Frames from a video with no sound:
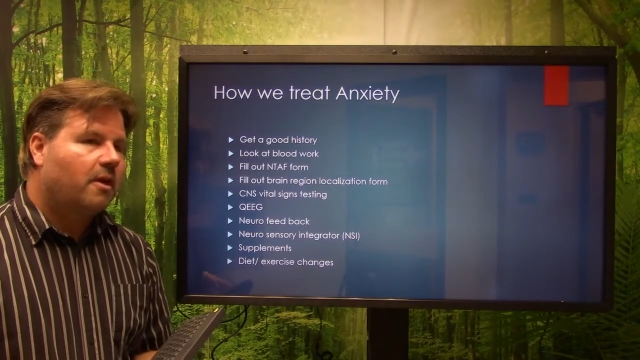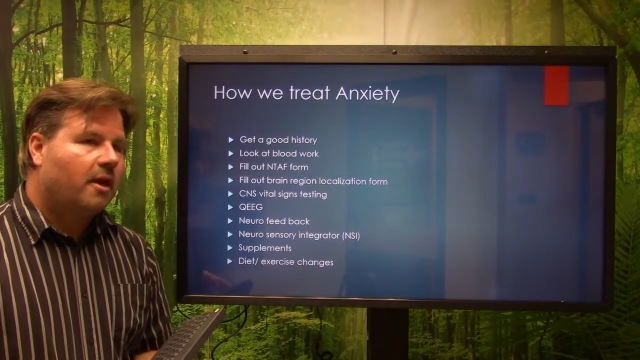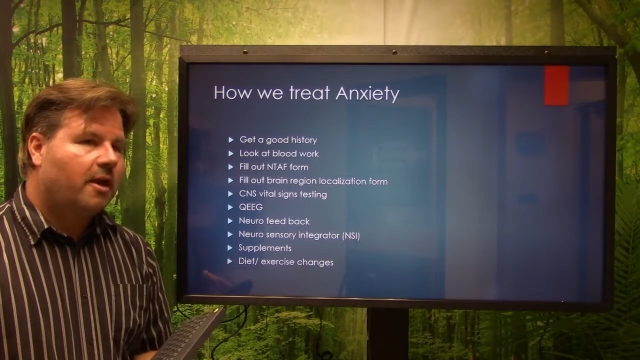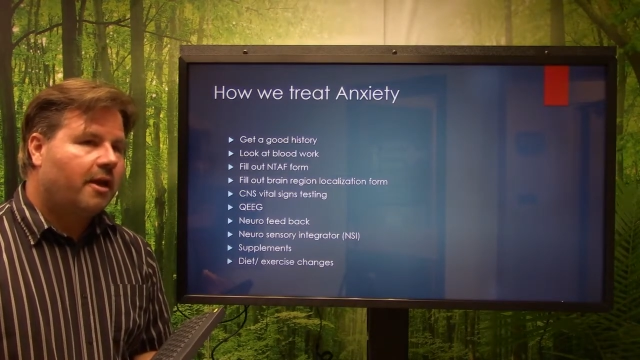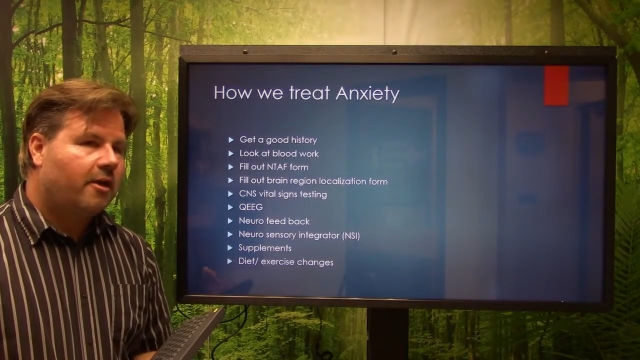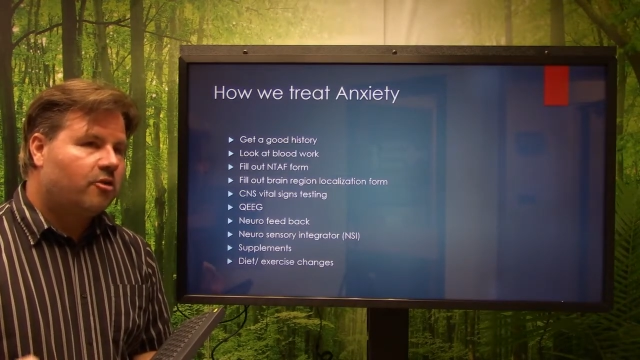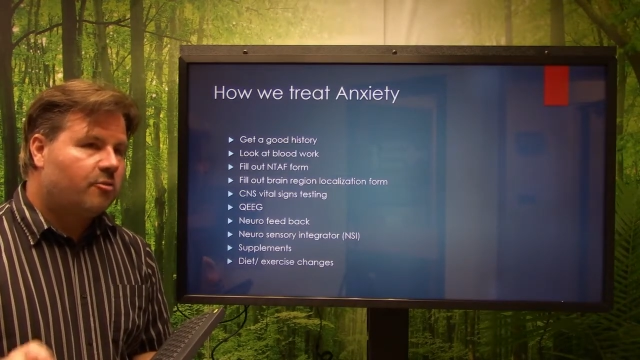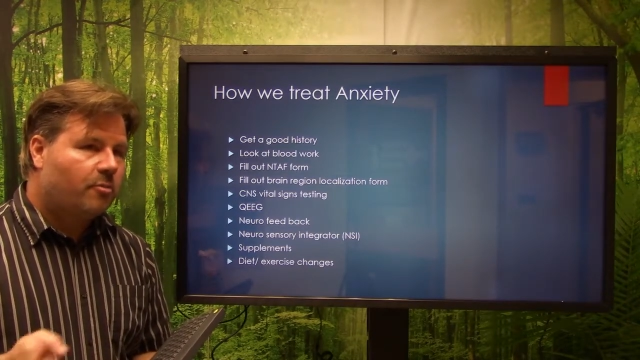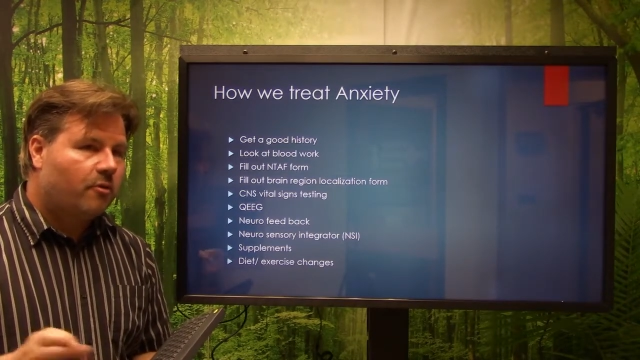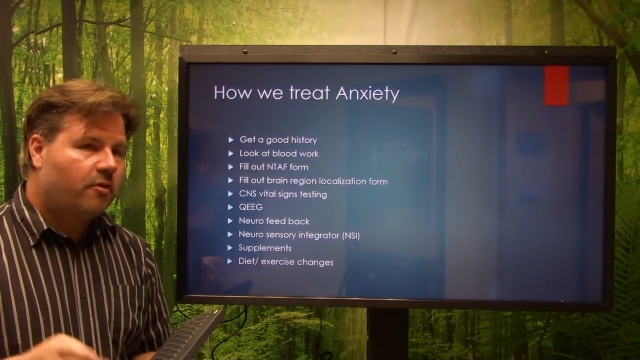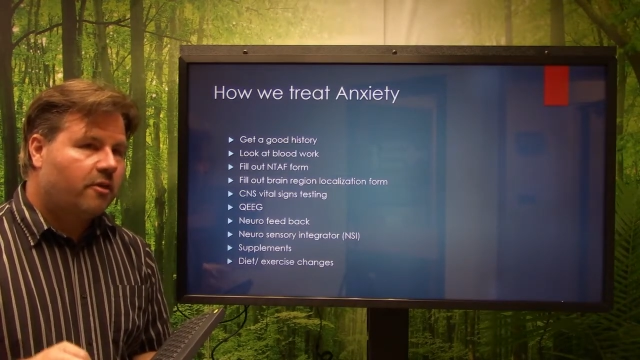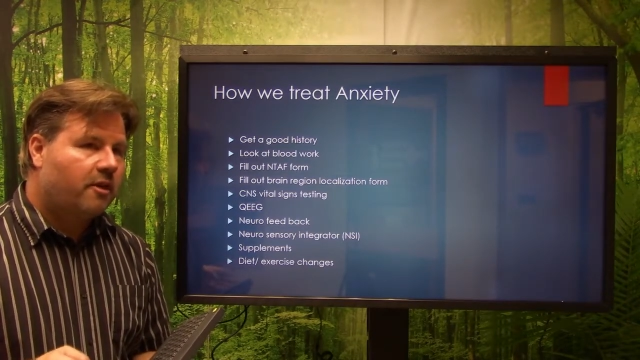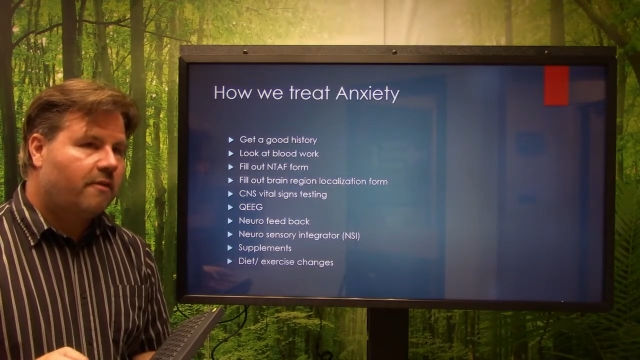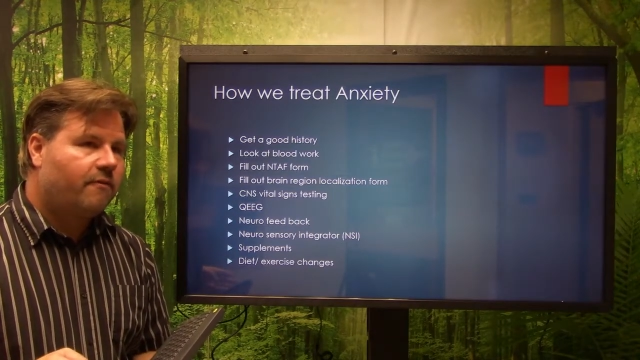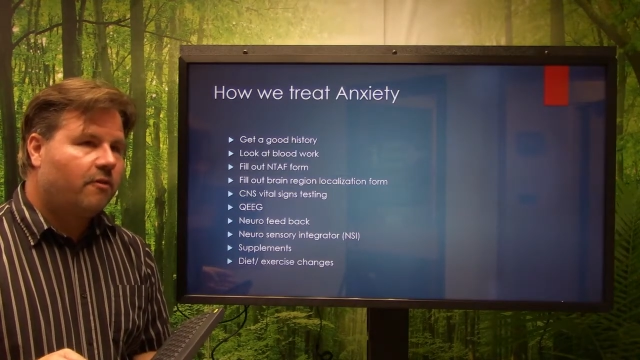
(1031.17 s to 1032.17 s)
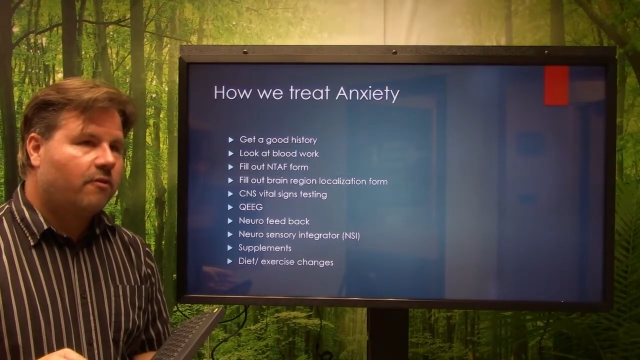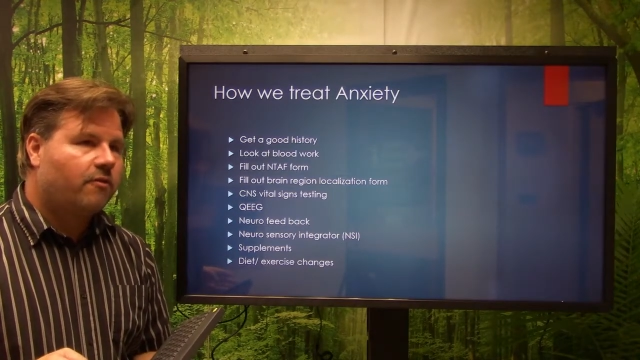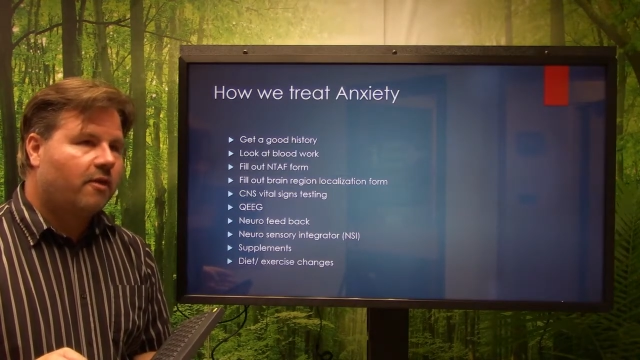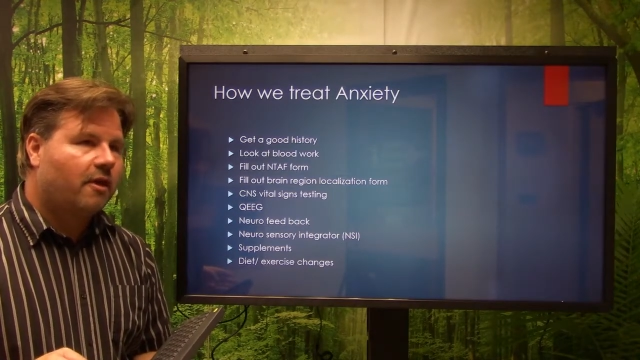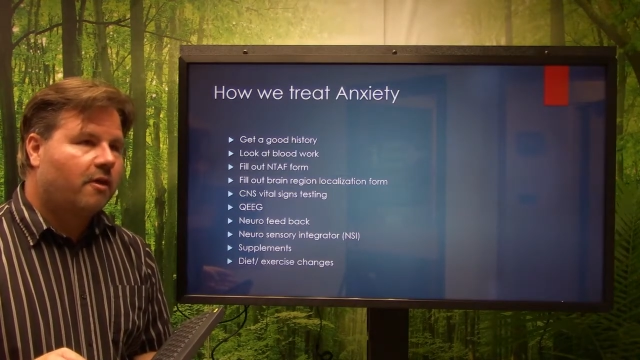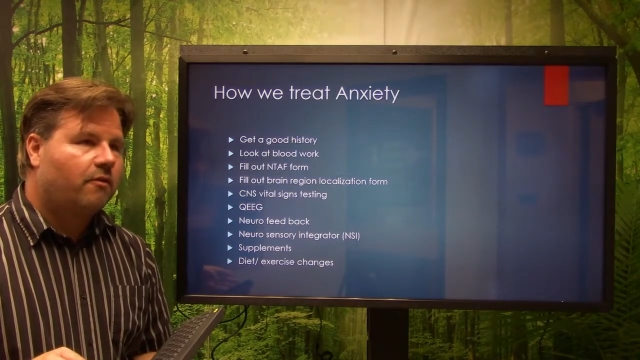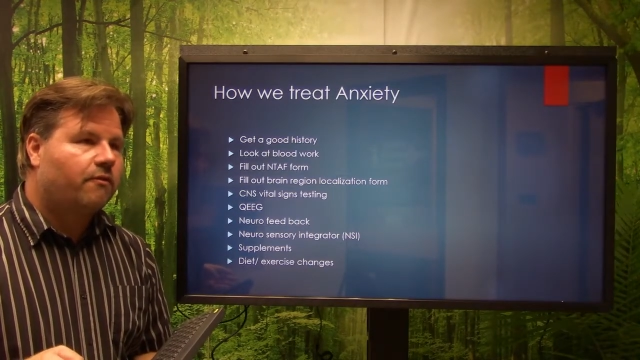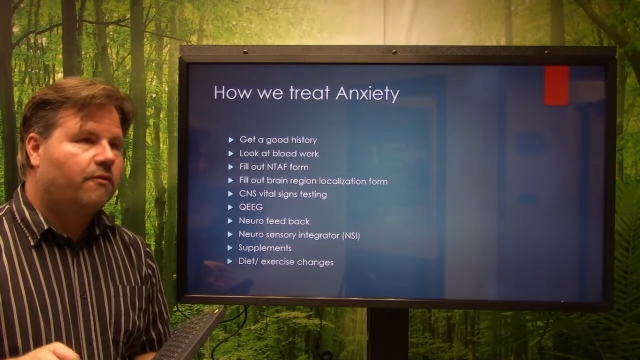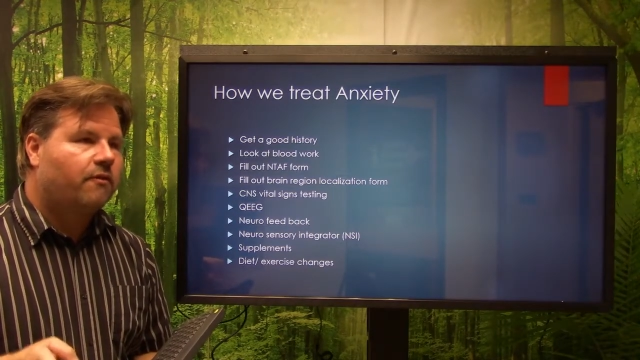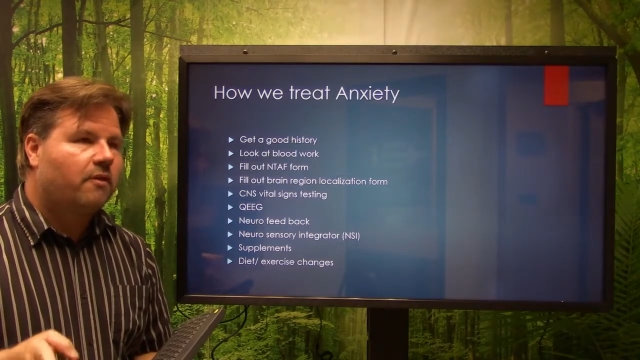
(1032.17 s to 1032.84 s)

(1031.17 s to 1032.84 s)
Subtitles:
and how you perceive yourself,